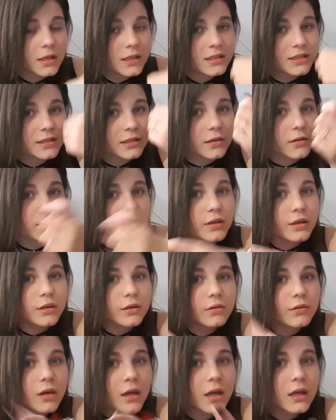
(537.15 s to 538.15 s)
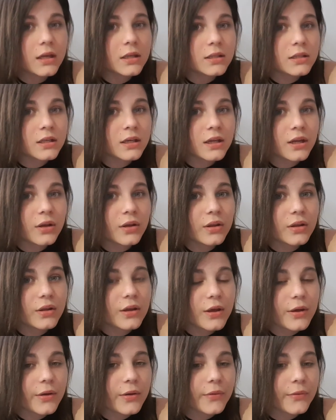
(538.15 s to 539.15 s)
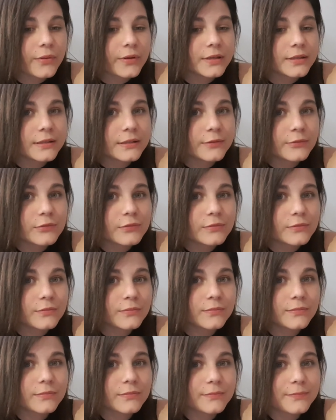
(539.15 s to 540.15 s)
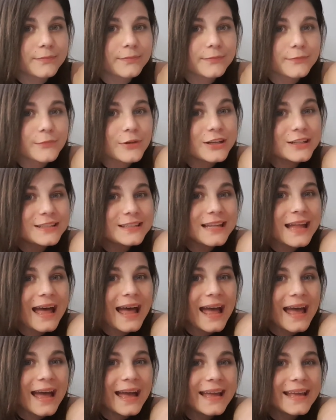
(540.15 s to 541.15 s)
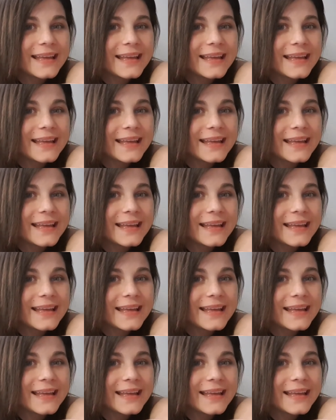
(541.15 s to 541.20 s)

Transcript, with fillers: so you guys can all go and watch that.